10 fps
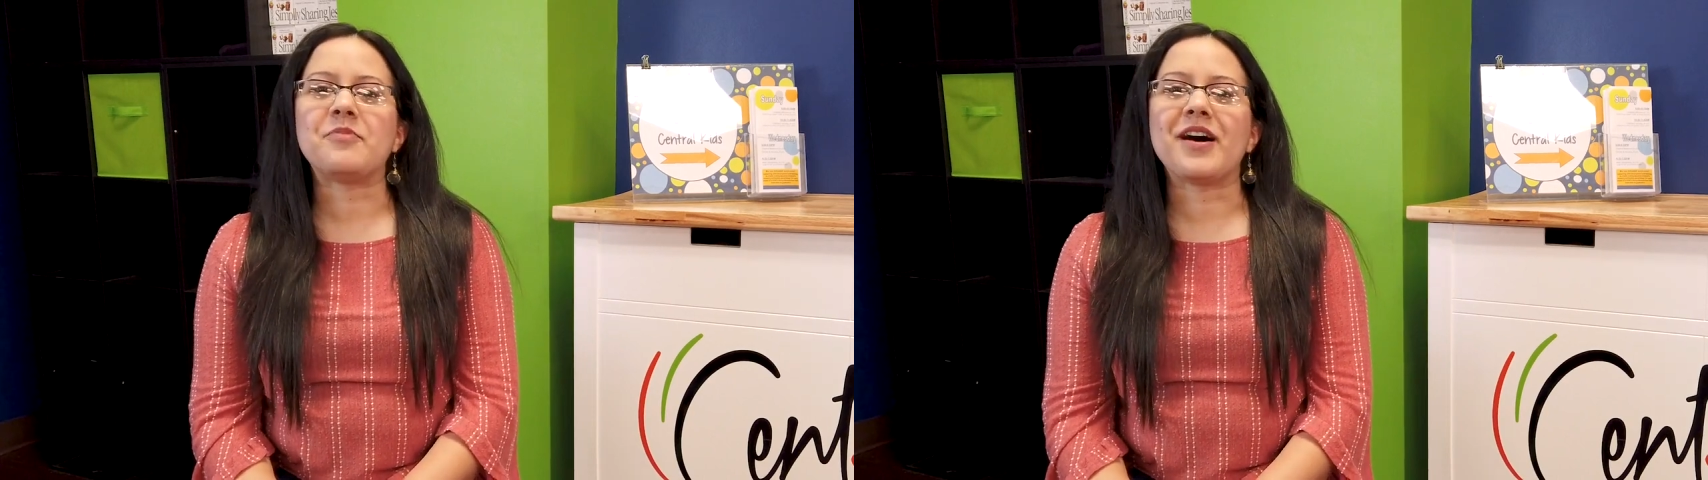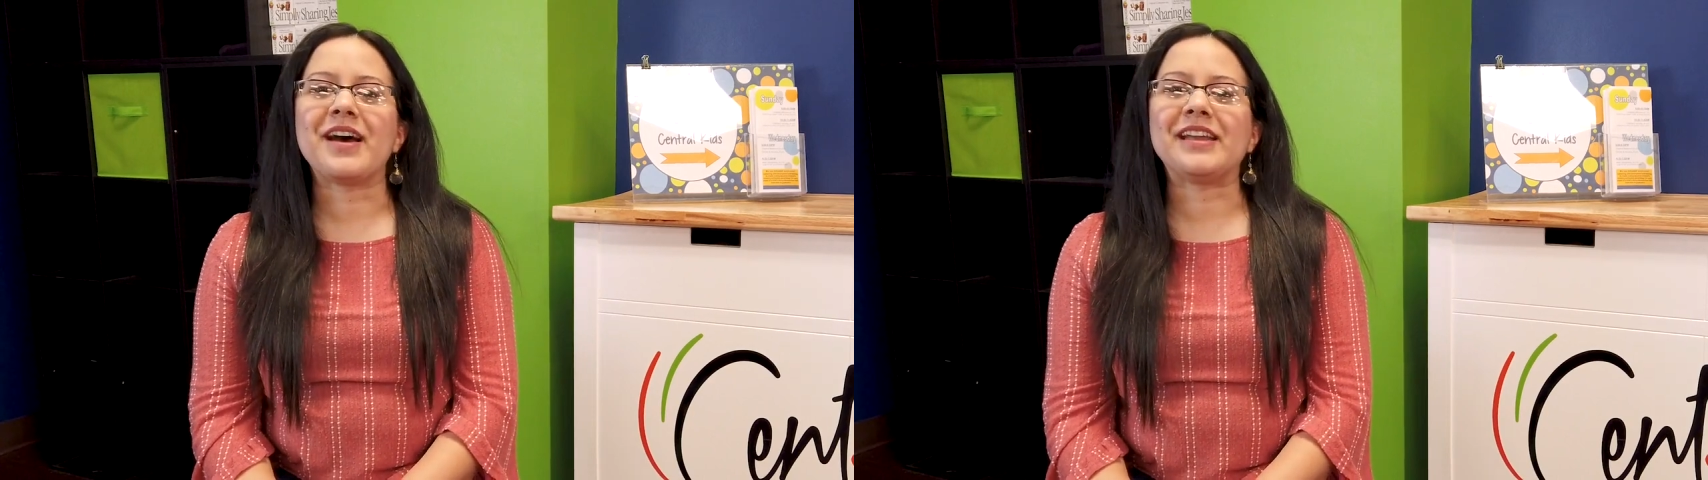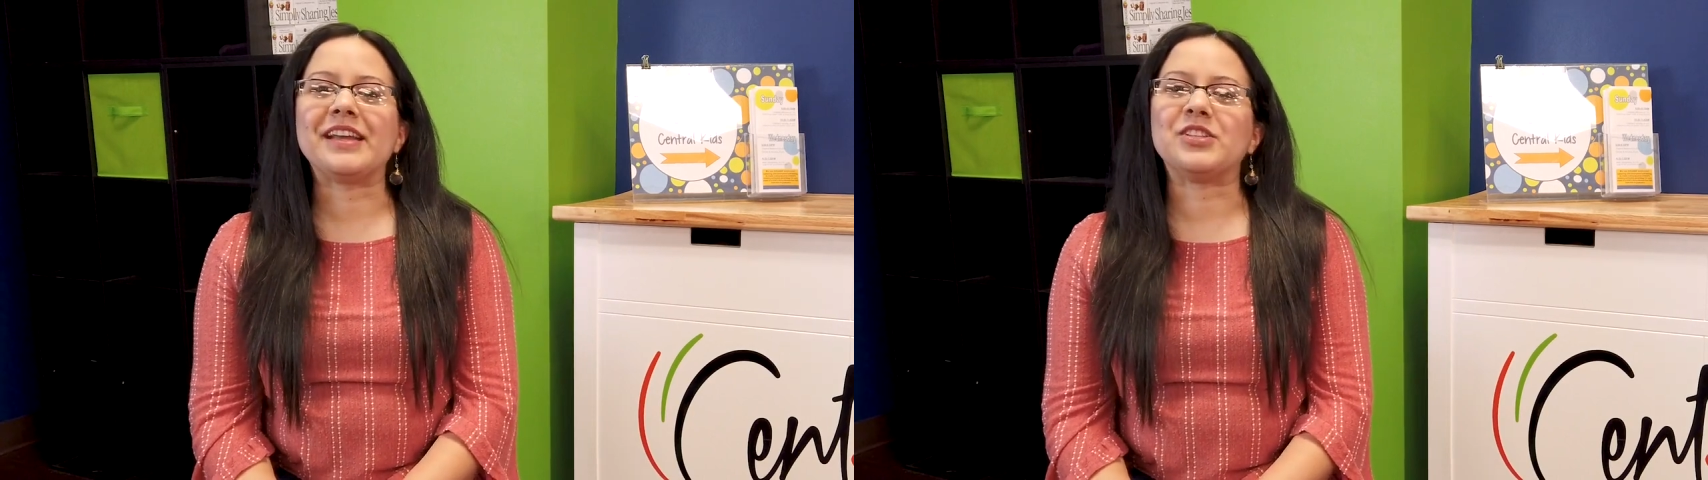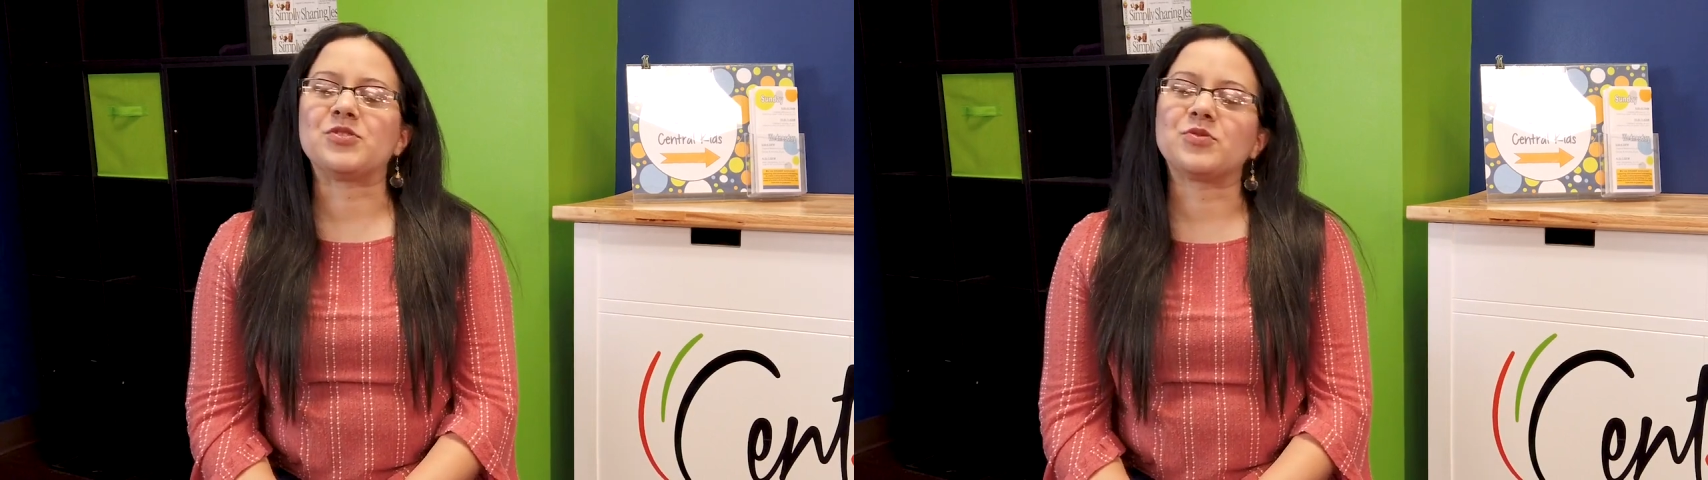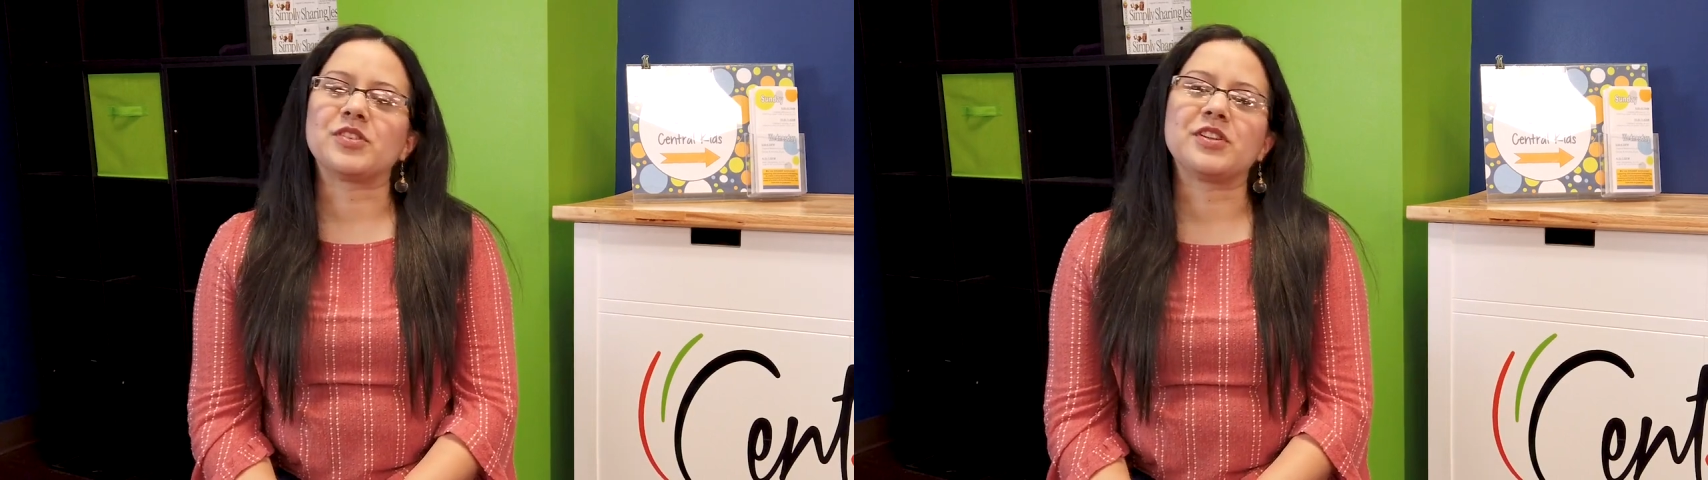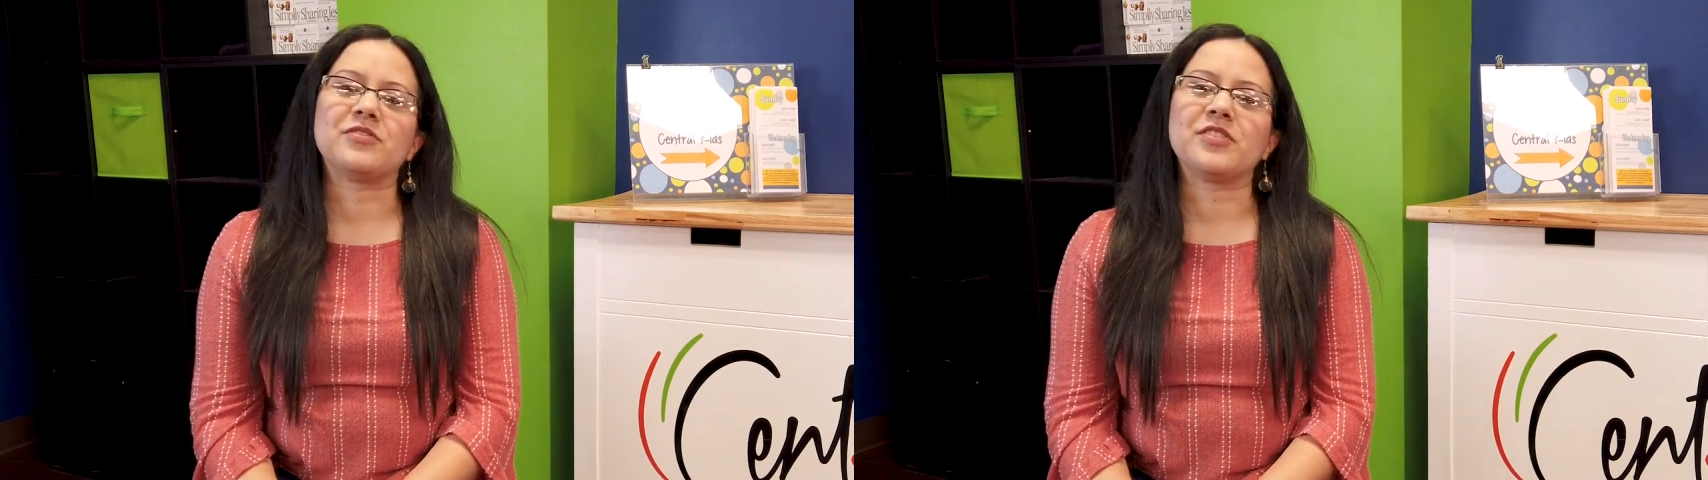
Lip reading: but it's really